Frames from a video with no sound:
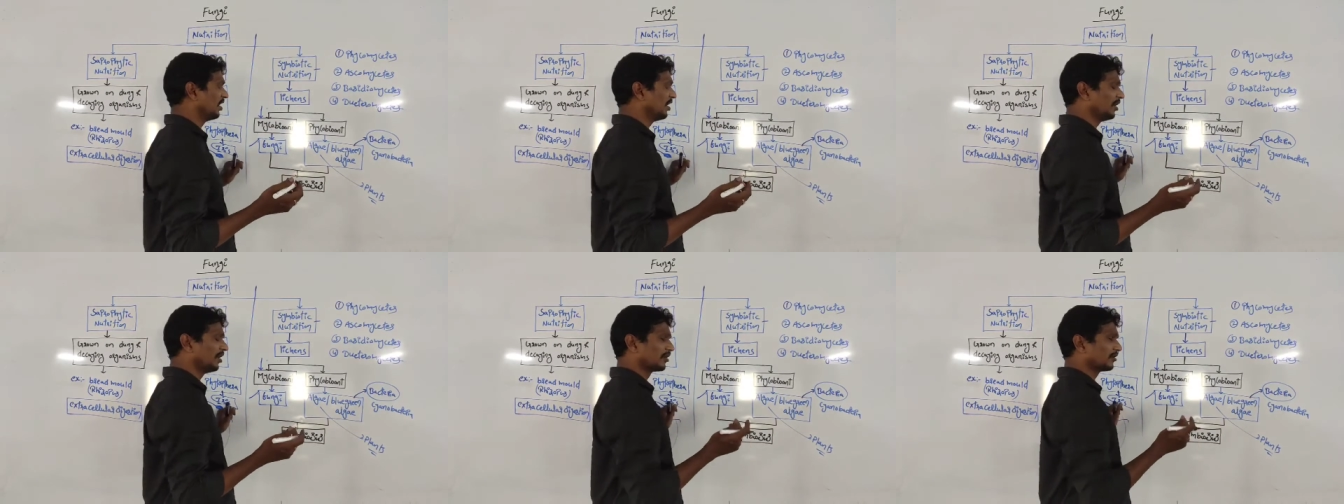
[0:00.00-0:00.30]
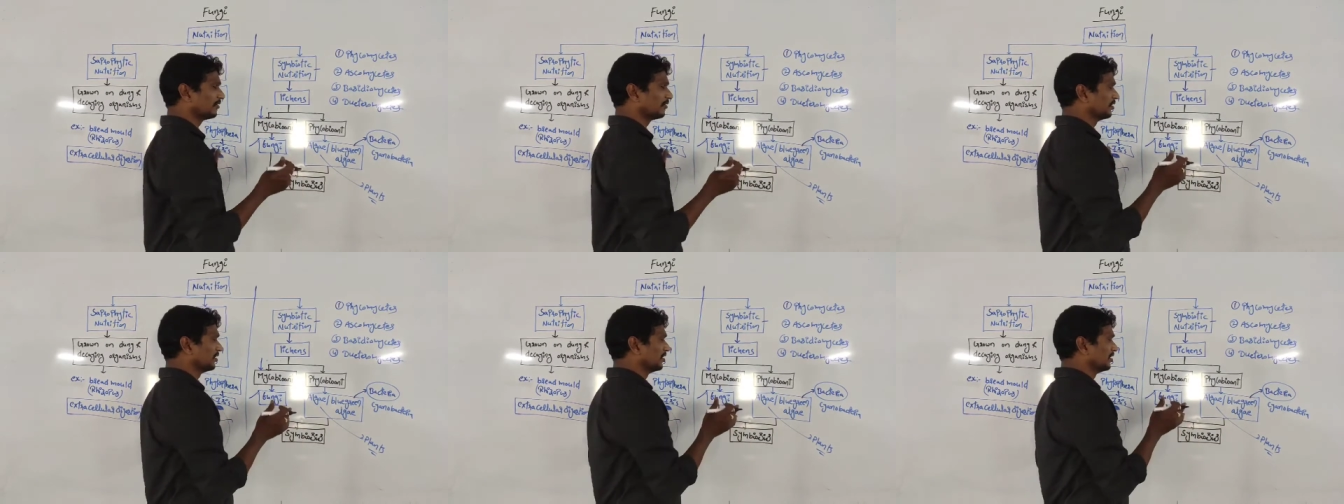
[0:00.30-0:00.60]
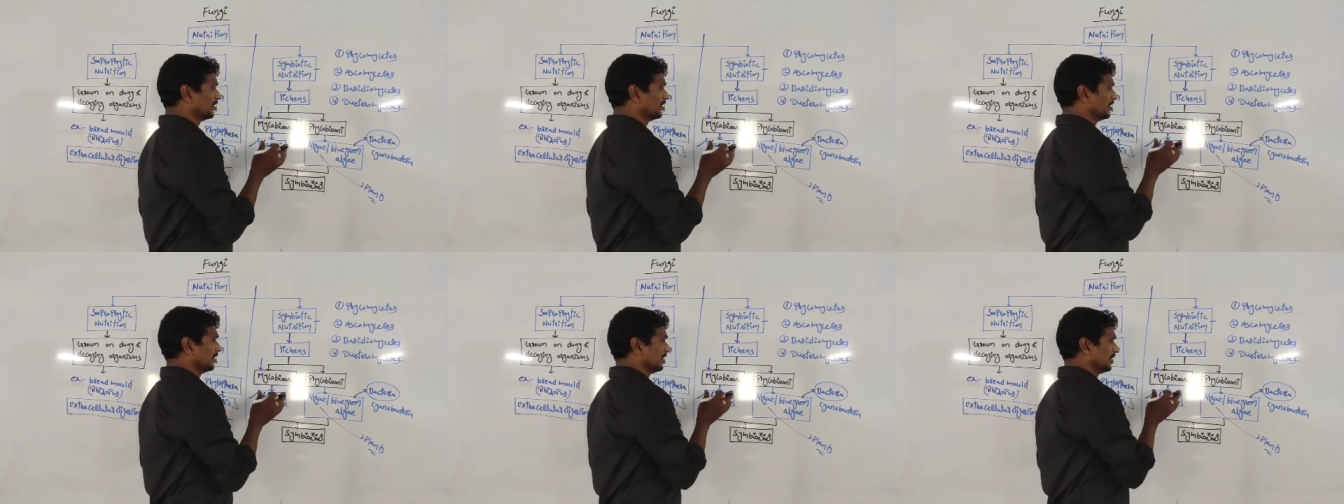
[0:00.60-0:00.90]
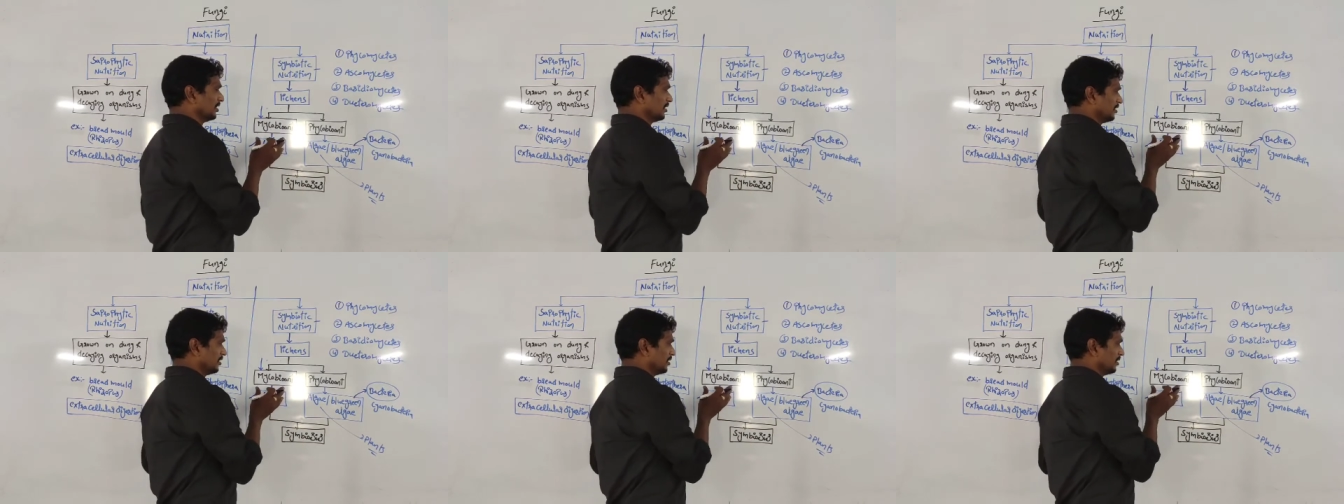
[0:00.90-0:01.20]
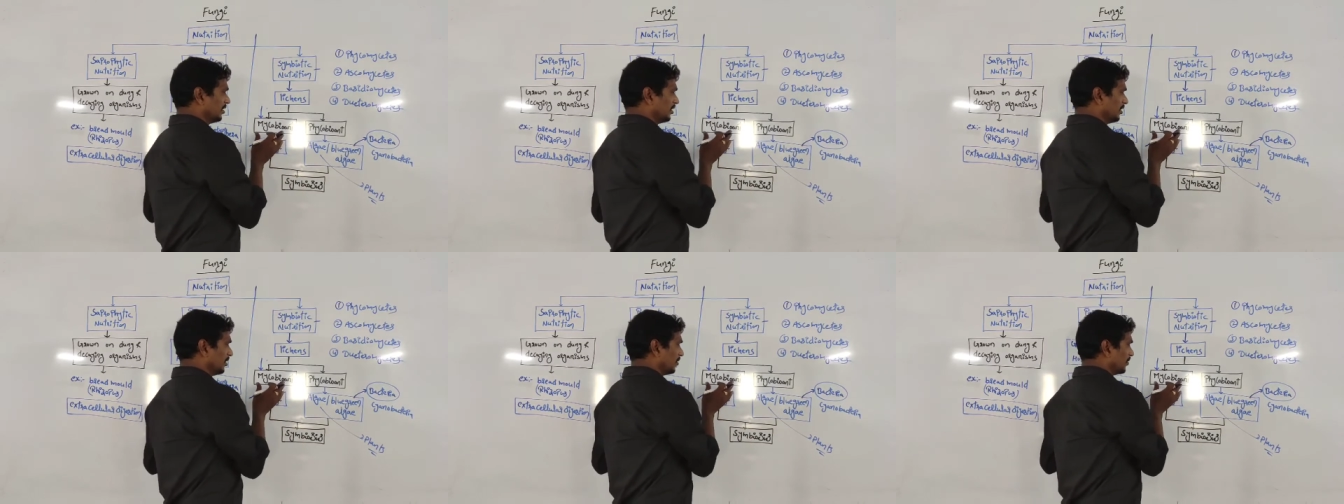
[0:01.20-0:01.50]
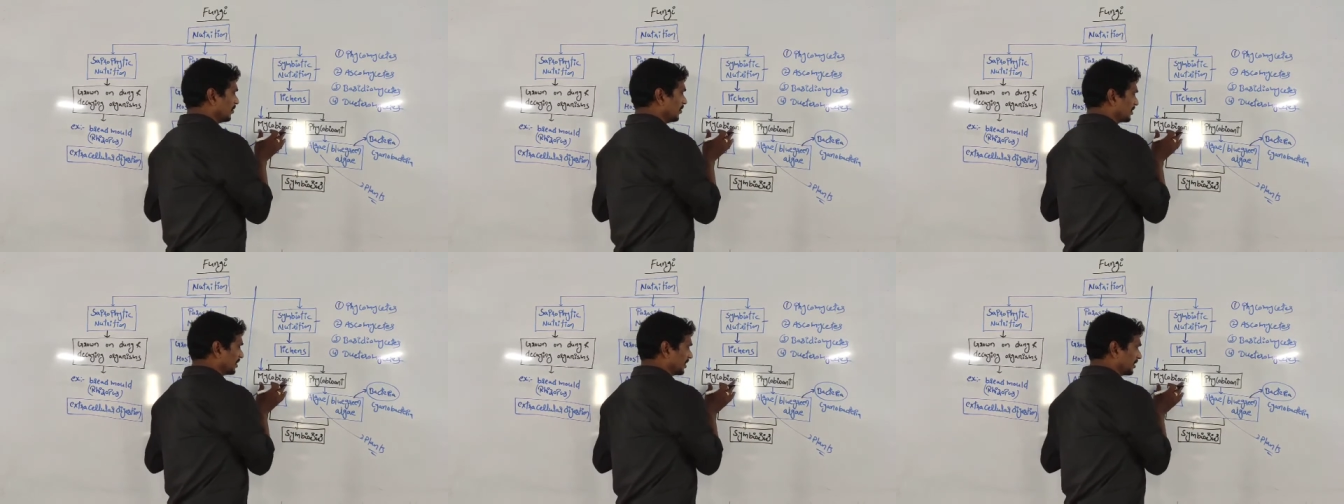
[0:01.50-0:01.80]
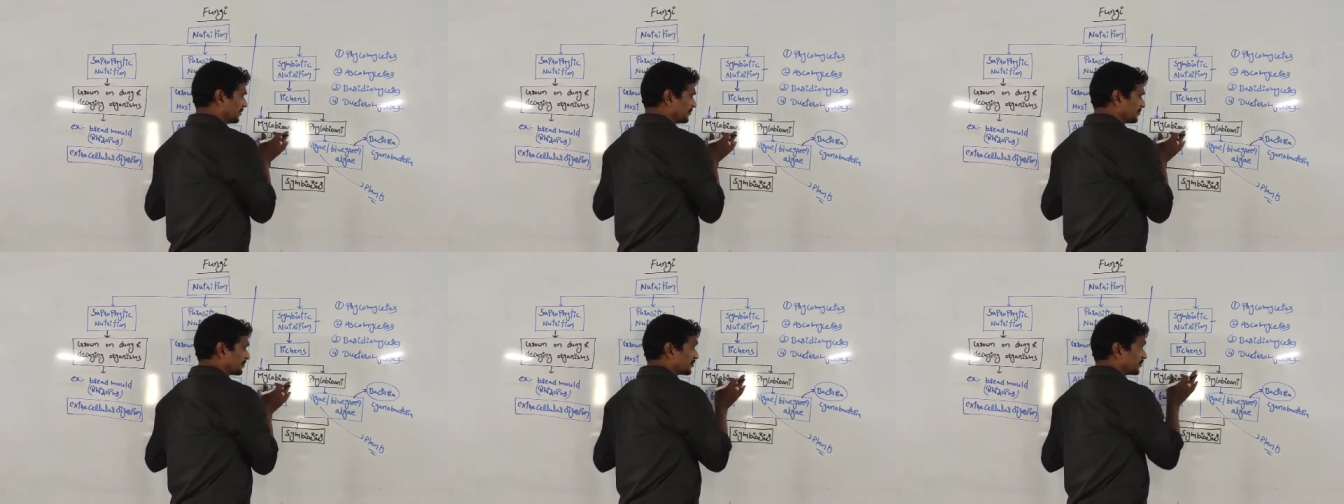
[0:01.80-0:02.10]
Or
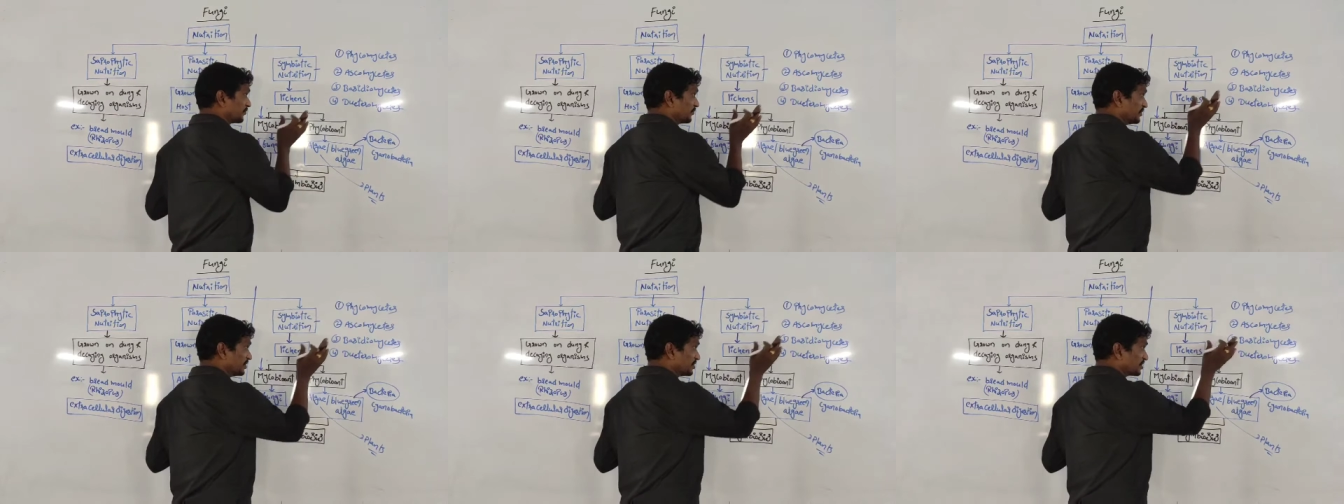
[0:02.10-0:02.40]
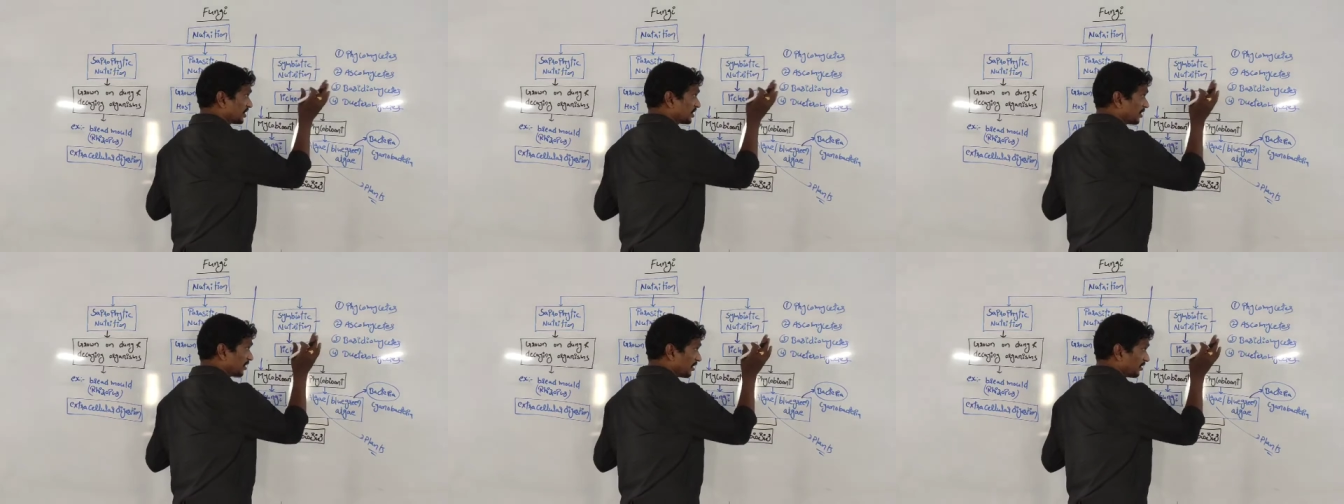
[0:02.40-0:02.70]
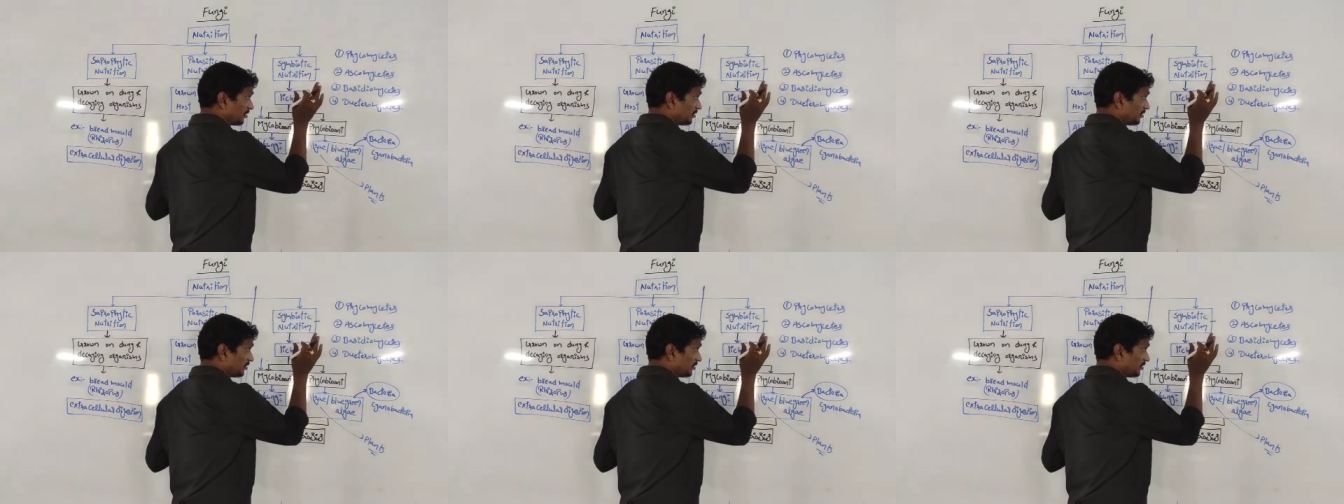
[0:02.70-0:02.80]
okay, which